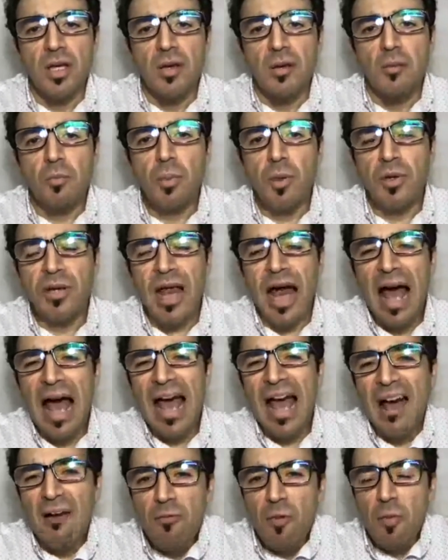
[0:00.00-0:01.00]
But I
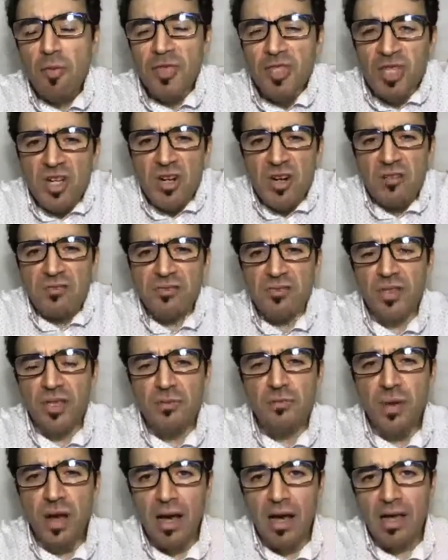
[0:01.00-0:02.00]
have observed in
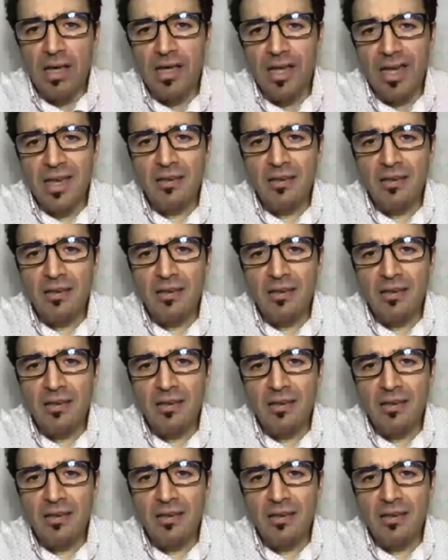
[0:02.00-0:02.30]
my,